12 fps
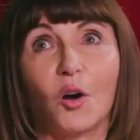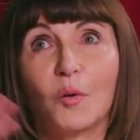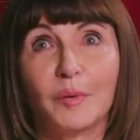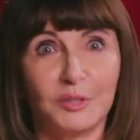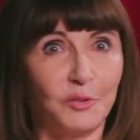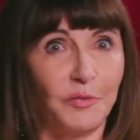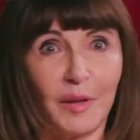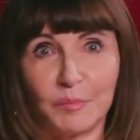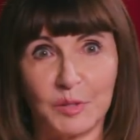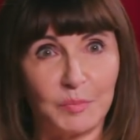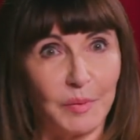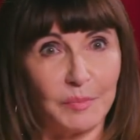whole bunch of
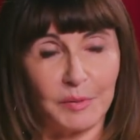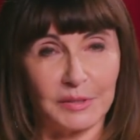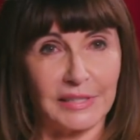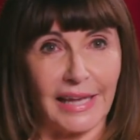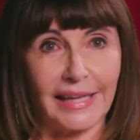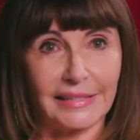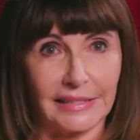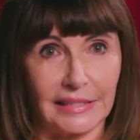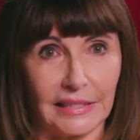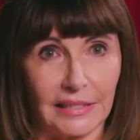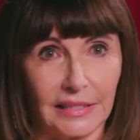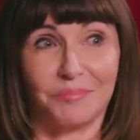famous people
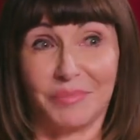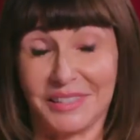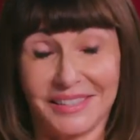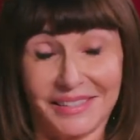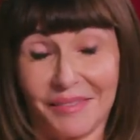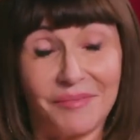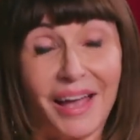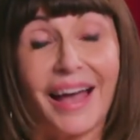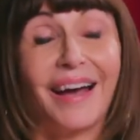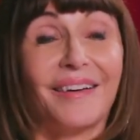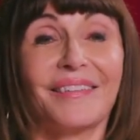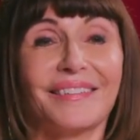tested, but
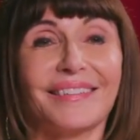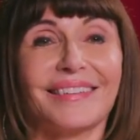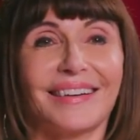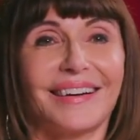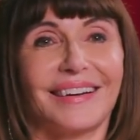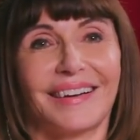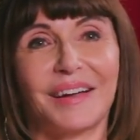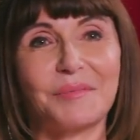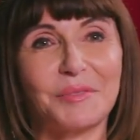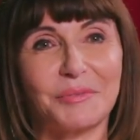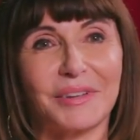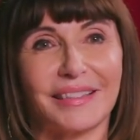somehow I'm
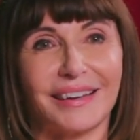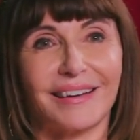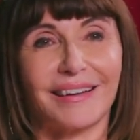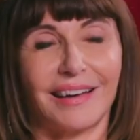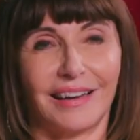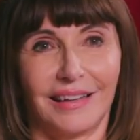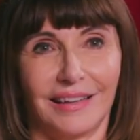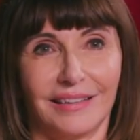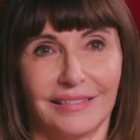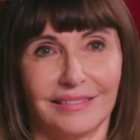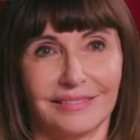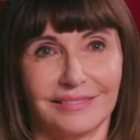the one that got it.
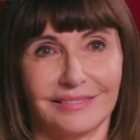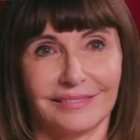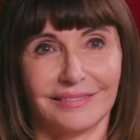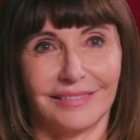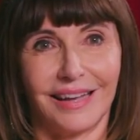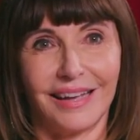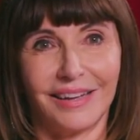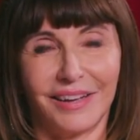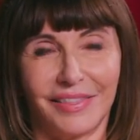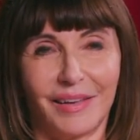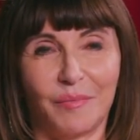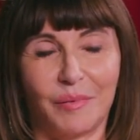I
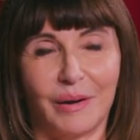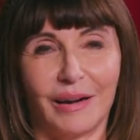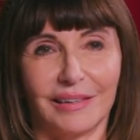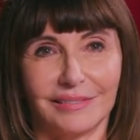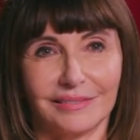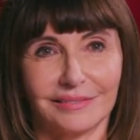got that part.